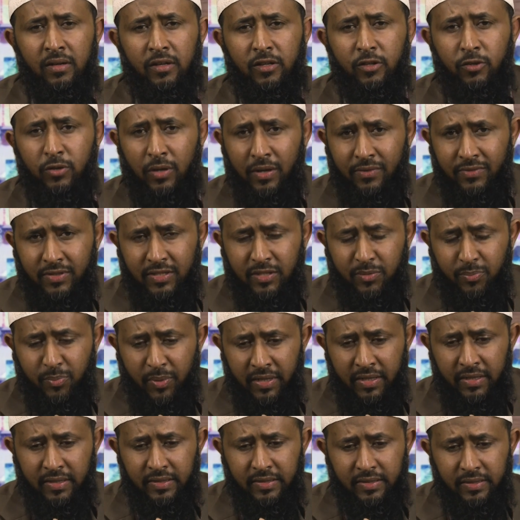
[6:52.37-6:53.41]
you haven't
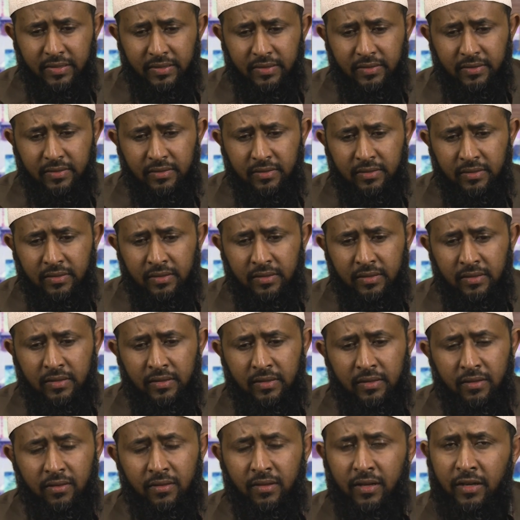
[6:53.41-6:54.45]
paid,
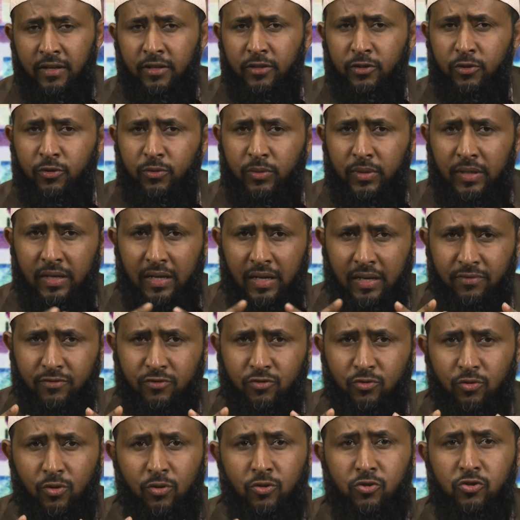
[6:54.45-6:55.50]
then you will have
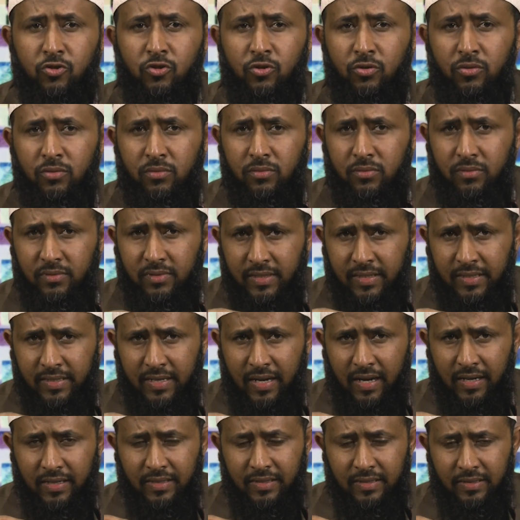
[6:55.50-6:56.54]
to also
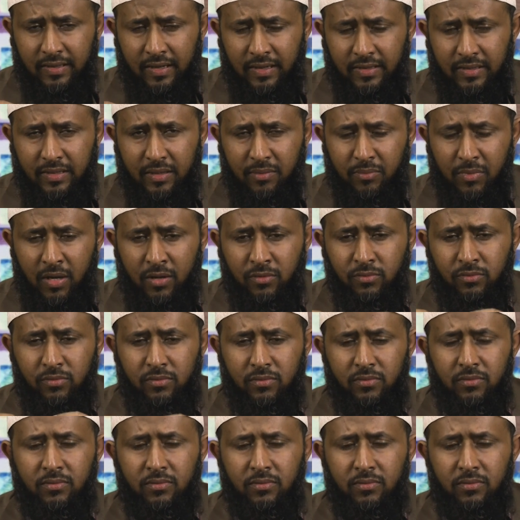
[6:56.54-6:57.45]
deduct that amount.